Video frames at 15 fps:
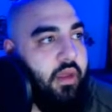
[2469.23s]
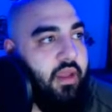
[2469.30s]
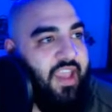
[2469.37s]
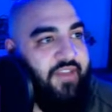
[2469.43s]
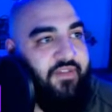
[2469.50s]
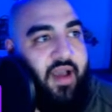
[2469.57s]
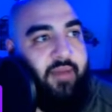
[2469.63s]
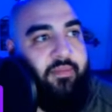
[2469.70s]

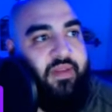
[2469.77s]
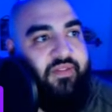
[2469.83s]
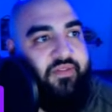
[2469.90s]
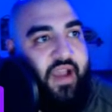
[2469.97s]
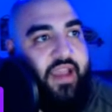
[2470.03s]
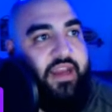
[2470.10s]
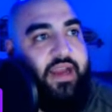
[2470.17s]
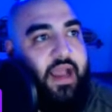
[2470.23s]
If I'm
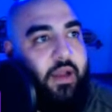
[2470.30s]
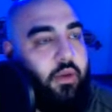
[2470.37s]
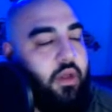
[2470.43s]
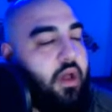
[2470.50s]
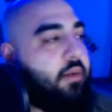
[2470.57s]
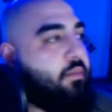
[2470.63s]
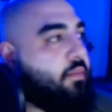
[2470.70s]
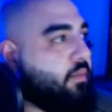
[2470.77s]
invited, I will
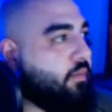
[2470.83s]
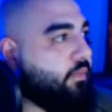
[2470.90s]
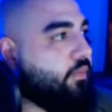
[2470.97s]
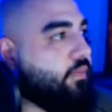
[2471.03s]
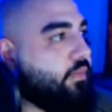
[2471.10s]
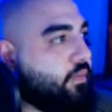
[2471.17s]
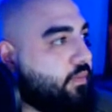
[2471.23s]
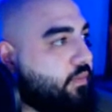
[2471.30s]
come.
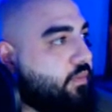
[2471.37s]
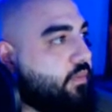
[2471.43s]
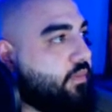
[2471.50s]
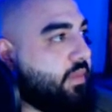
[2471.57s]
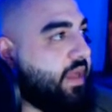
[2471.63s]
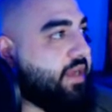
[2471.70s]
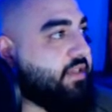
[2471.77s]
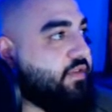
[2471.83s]

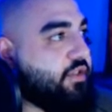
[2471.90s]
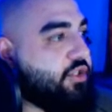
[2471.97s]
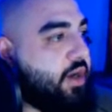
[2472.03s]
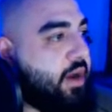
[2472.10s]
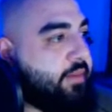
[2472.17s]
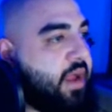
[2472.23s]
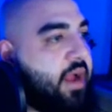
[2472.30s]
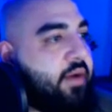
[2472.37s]
That's for sure.
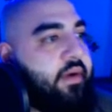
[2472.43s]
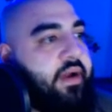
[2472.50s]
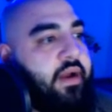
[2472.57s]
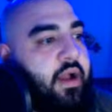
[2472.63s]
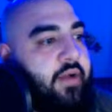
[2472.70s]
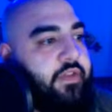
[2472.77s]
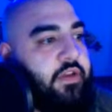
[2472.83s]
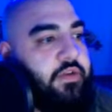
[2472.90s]
I'm not writing
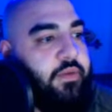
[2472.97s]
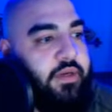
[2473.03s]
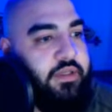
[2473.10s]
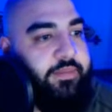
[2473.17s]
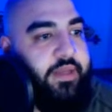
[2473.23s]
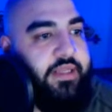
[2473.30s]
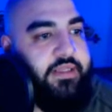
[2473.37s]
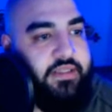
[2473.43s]
off the Twitter
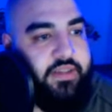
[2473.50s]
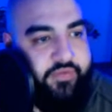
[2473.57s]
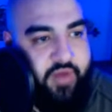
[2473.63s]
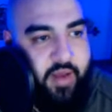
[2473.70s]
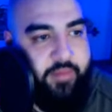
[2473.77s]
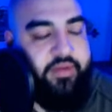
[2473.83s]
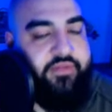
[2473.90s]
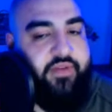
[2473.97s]
spaces. If
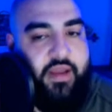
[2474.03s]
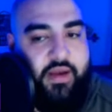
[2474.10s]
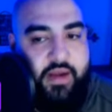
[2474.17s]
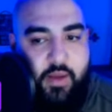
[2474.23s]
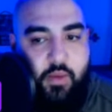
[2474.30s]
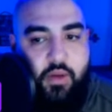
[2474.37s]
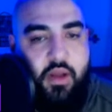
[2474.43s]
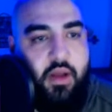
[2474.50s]
I'm invited,
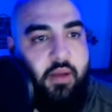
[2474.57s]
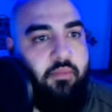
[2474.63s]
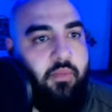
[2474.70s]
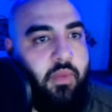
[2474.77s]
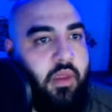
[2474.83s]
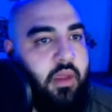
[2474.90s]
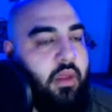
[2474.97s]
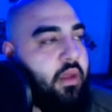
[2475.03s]
I will come.
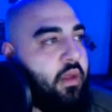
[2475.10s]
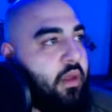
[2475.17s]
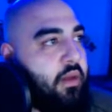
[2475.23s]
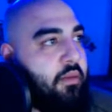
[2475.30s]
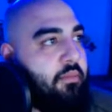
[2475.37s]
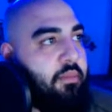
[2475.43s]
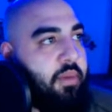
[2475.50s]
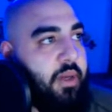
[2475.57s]

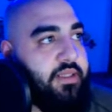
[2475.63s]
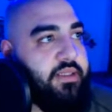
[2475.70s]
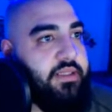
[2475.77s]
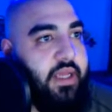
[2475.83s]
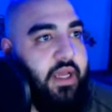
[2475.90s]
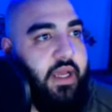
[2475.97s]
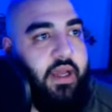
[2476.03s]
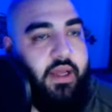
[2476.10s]
But
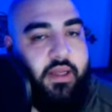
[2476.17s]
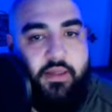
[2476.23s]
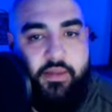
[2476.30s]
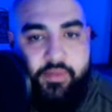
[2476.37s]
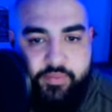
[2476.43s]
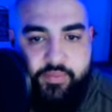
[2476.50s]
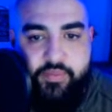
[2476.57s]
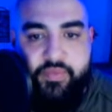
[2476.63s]

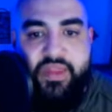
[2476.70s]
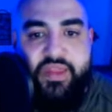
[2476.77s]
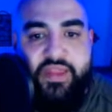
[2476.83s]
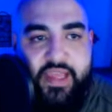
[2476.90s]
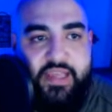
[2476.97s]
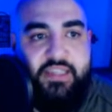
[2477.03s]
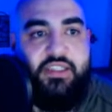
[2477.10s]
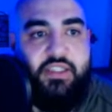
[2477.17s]

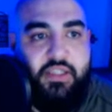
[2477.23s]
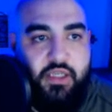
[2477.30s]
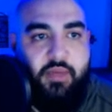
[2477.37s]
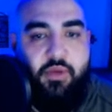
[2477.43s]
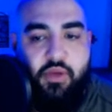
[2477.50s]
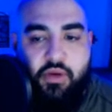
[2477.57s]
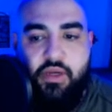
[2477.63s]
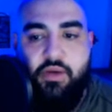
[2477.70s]
this
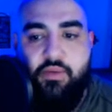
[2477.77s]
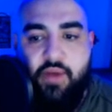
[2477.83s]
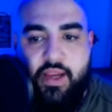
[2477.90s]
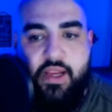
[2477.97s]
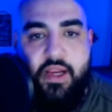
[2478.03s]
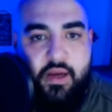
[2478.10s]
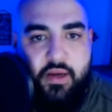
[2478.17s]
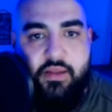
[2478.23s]
community right
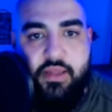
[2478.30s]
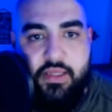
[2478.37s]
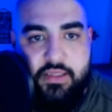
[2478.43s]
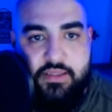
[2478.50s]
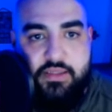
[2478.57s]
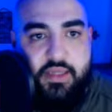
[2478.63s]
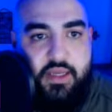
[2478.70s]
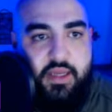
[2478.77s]
here,
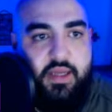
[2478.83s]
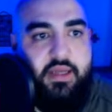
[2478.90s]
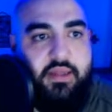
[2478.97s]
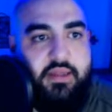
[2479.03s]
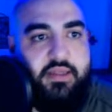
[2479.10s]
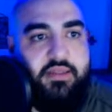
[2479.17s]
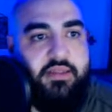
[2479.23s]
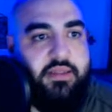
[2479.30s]
this
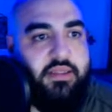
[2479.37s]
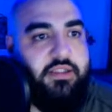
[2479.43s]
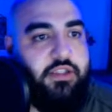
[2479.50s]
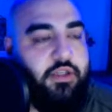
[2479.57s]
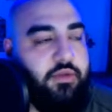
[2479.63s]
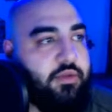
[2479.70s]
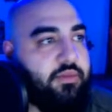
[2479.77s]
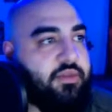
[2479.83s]

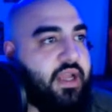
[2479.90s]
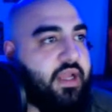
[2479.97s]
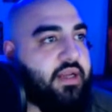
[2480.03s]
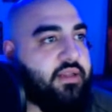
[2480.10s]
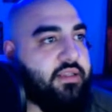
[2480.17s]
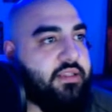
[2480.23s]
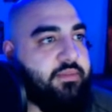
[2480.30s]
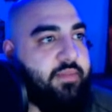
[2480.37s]
YouTube channel,
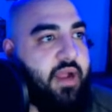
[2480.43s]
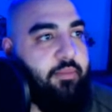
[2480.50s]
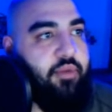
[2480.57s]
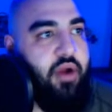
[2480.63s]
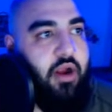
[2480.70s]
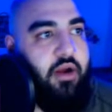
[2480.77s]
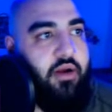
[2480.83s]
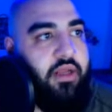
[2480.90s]
this is my
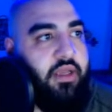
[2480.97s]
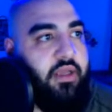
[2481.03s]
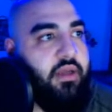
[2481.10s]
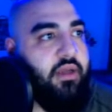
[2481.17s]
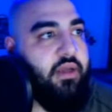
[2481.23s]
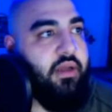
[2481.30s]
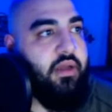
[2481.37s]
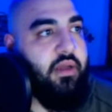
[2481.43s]
priority.
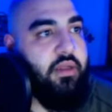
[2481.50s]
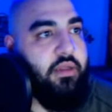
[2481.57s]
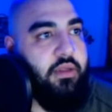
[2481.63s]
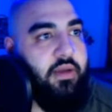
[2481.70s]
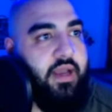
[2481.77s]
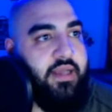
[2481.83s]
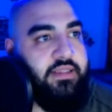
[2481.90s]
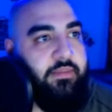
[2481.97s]

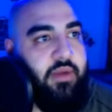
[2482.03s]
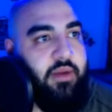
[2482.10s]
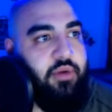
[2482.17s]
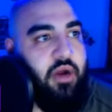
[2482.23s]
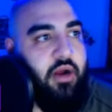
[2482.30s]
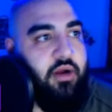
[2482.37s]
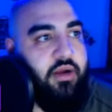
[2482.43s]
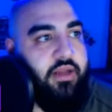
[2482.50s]
You guys are my
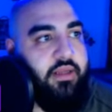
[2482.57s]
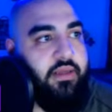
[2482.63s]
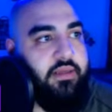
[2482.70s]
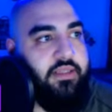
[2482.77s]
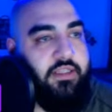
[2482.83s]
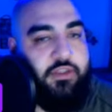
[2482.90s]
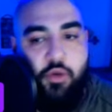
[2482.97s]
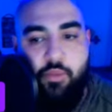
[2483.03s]
priority.
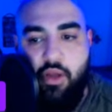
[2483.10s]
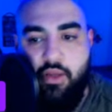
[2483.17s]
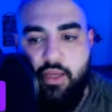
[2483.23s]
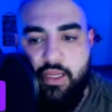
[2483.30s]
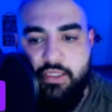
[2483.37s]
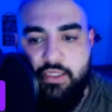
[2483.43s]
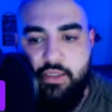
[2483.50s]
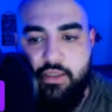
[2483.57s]
Disco Ball
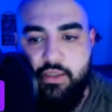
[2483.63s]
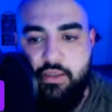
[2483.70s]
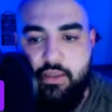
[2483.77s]
Nation.